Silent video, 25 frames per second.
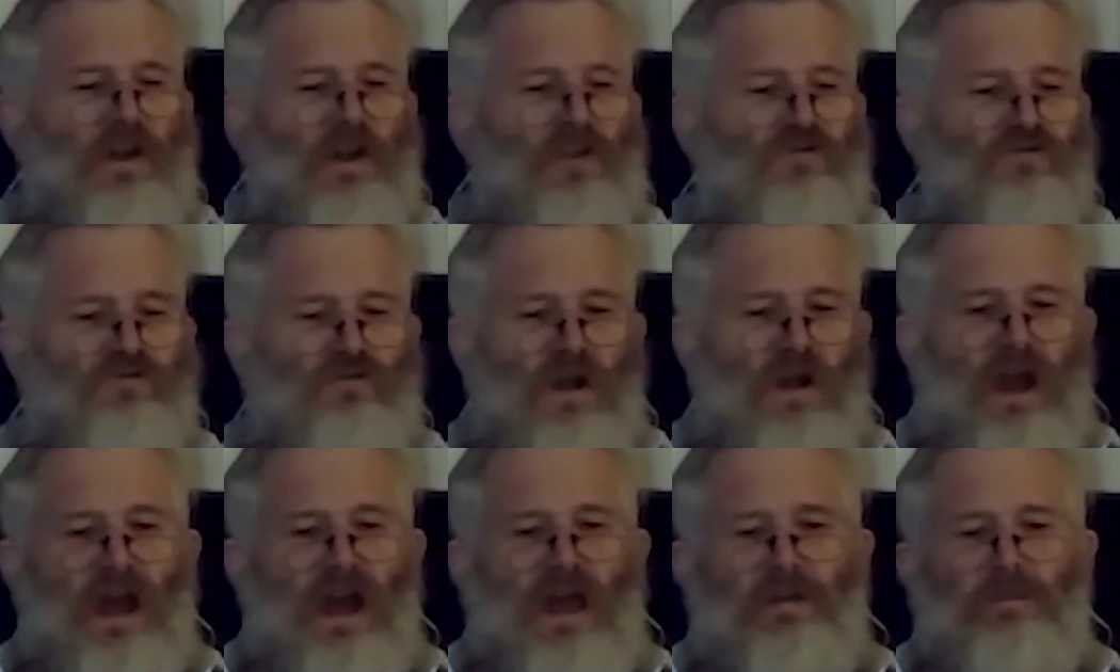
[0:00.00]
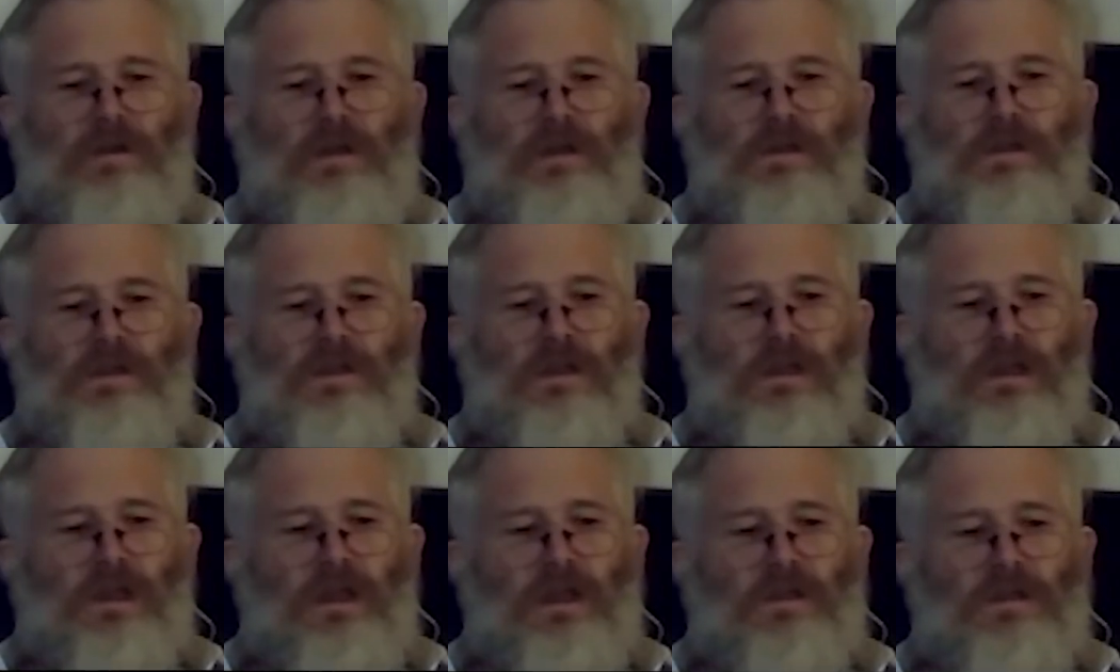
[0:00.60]
crime is
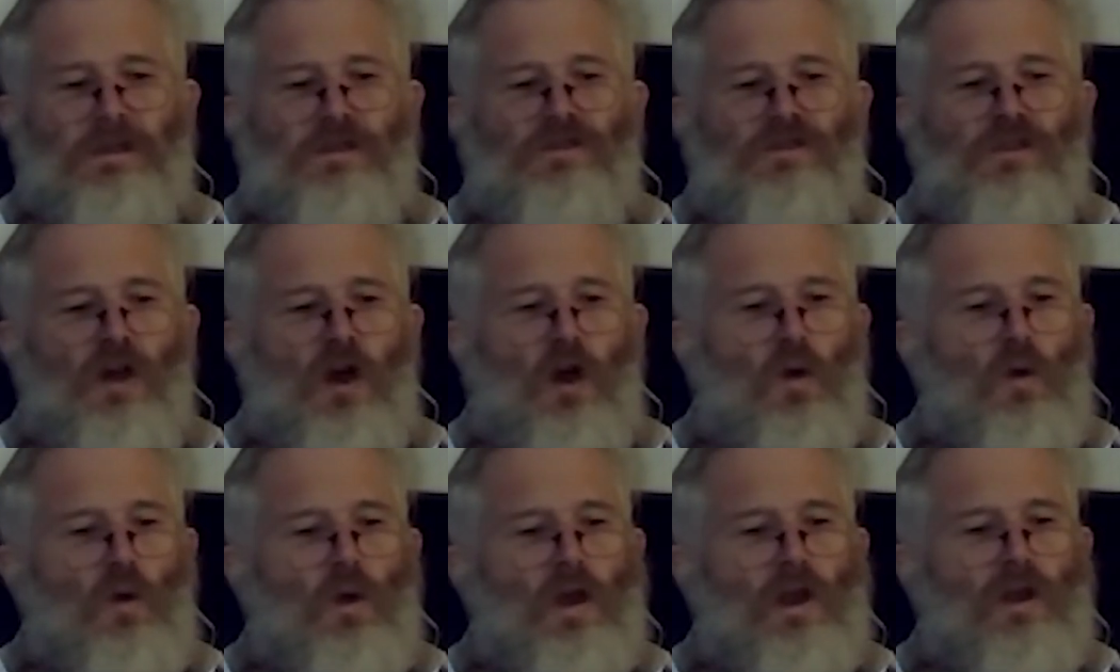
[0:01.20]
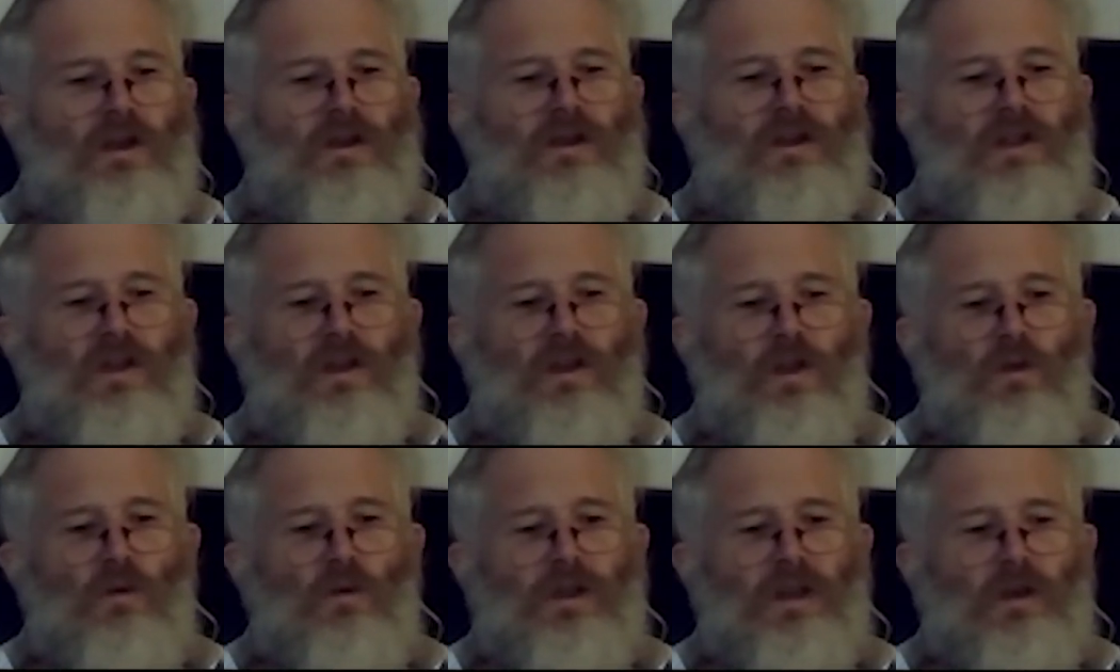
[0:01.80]
nowhere
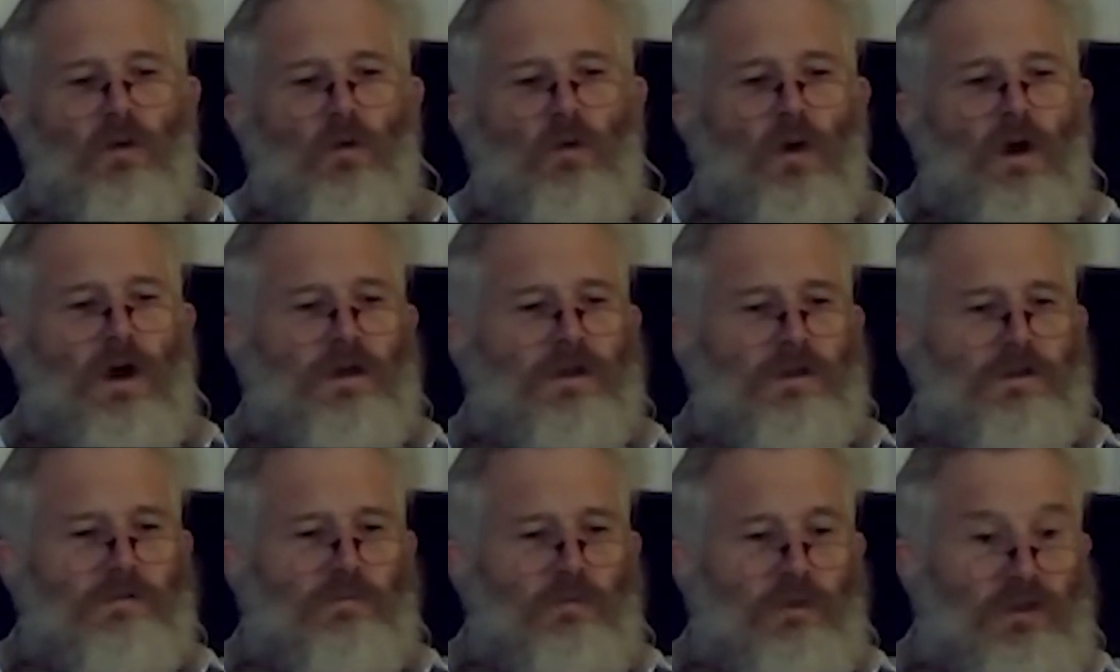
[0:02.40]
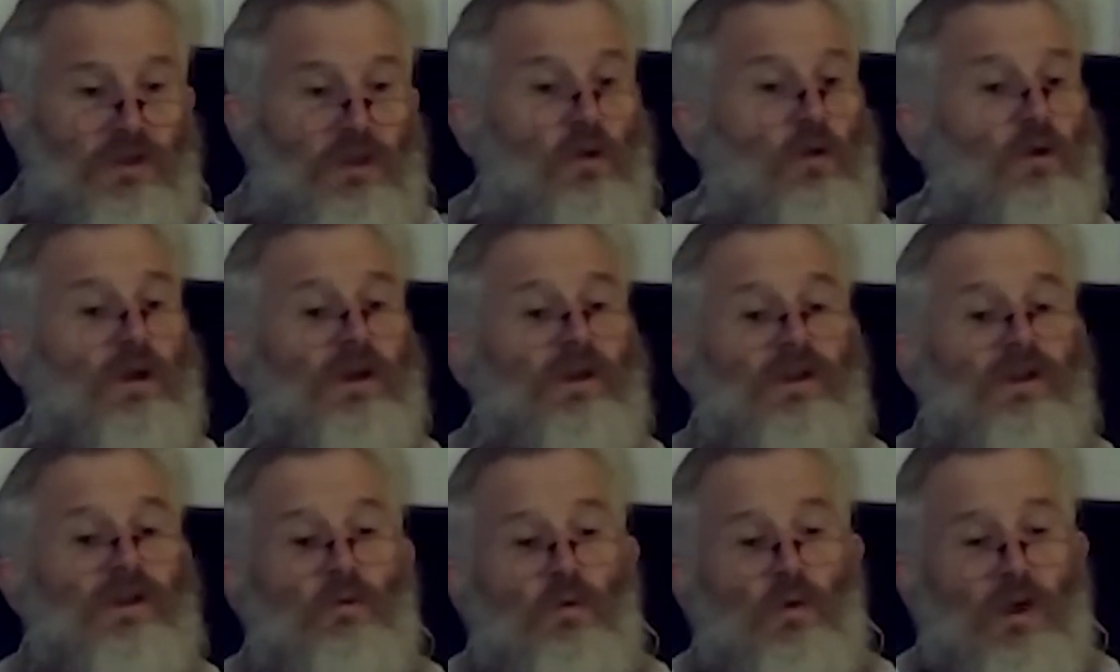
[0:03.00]
near what it was when you
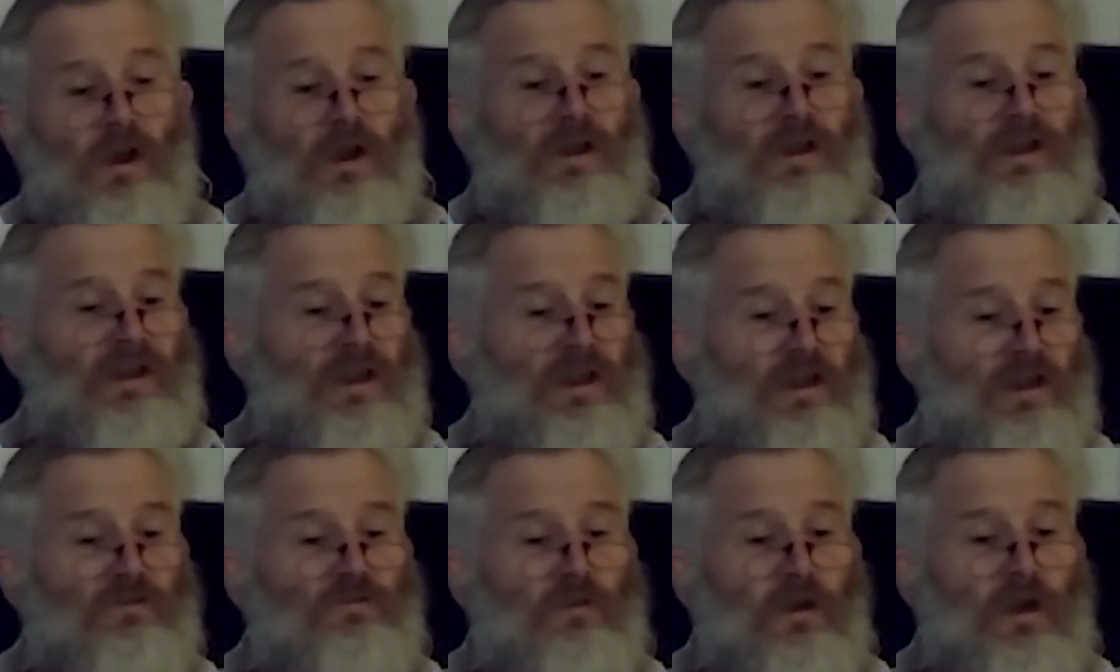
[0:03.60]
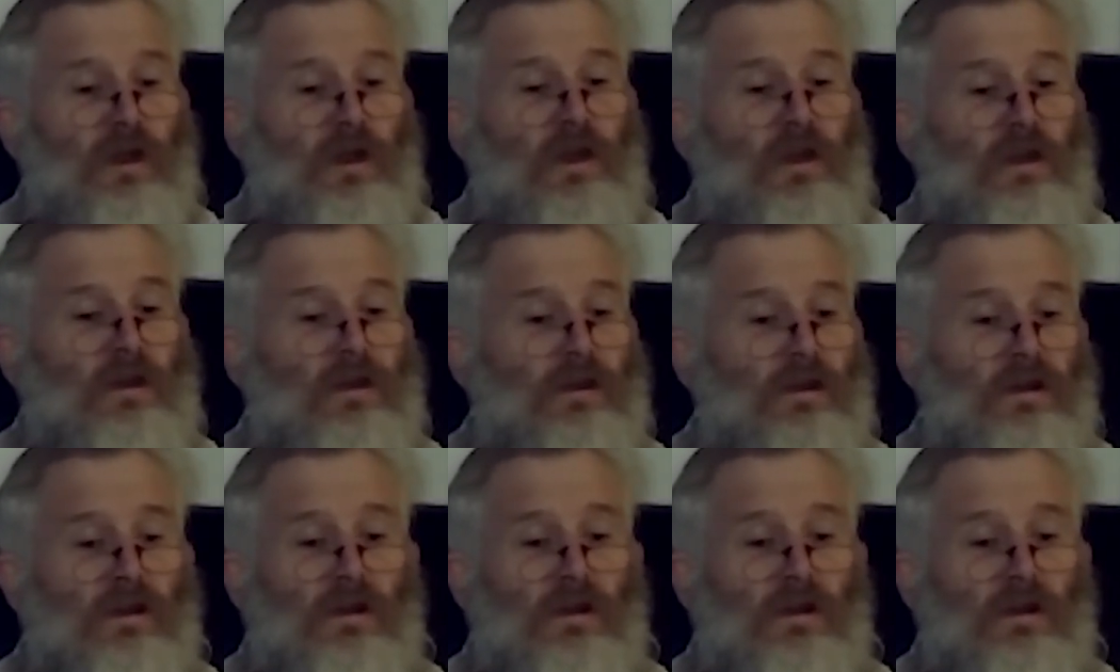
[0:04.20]
were a kid, right?